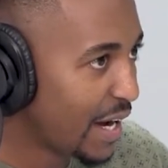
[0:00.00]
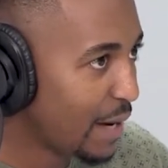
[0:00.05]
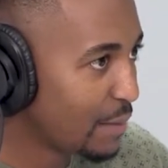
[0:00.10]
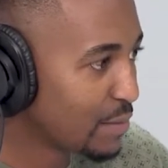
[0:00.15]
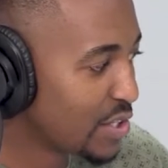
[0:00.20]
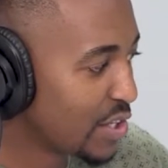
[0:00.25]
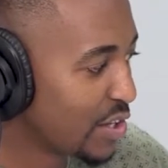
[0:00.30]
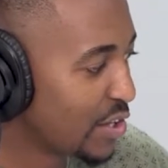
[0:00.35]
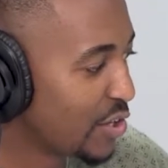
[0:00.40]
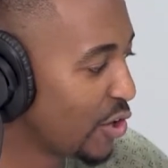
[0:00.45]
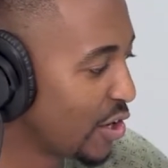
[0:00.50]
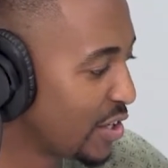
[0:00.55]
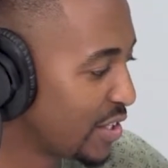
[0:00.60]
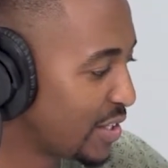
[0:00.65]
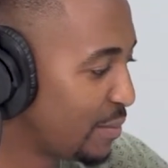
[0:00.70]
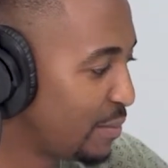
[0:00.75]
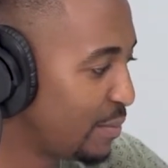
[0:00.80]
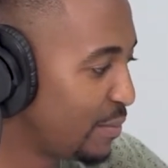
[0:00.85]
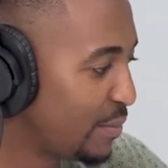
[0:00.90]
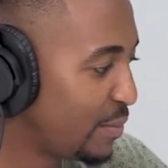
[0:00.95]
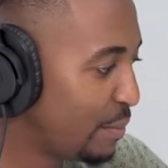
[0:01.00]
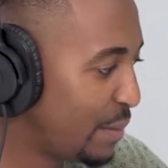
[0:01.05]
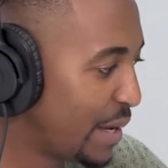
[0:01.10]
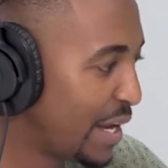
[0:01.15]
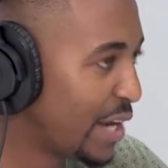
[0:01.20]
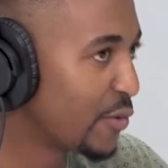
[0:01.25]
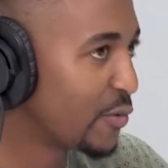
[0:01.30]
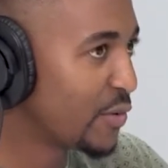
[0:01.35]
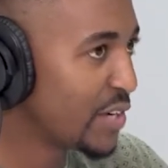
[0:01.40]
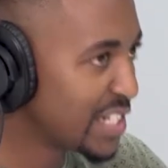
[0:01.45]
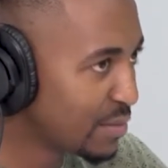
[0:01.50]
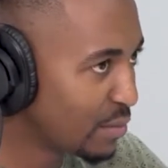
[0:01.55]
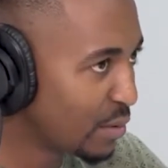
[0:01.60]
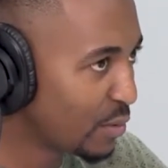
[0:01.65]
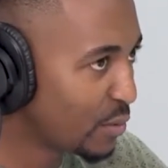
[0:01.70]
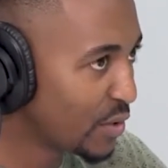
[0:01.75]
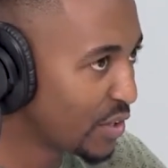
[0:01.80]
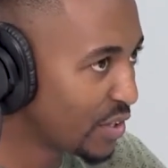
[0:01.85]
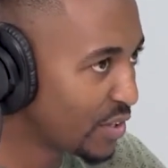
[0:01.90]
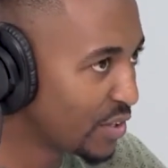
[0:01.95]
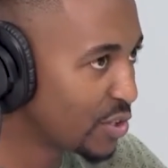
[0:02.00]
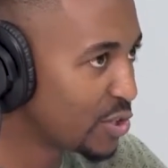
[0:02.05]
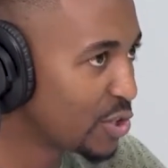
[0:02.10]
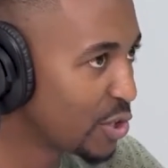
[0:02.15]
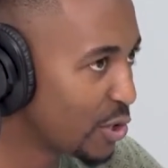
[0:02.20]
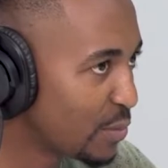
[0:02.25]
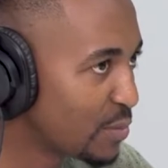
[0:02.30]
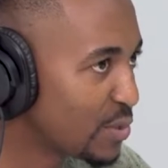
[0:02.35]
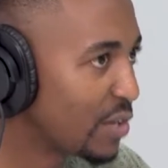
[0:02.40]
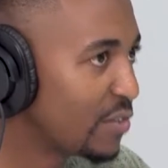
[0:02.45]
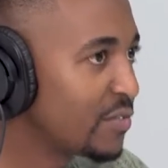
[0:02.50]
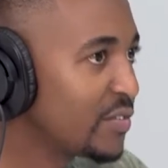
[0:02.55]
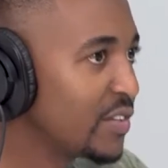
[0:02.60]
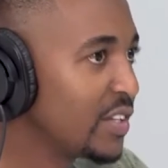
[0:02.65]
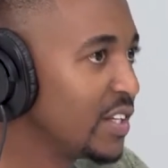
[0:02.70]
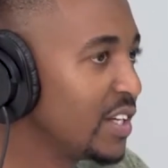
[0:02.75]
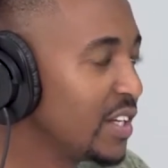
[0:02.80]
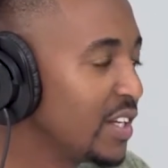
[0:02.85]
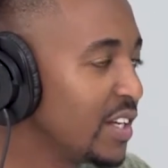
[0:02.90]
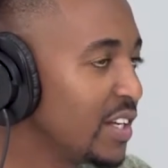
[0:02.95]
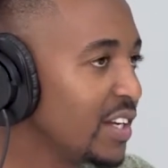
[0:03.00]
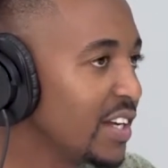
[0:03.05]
So they're not being reasonable within the terms of the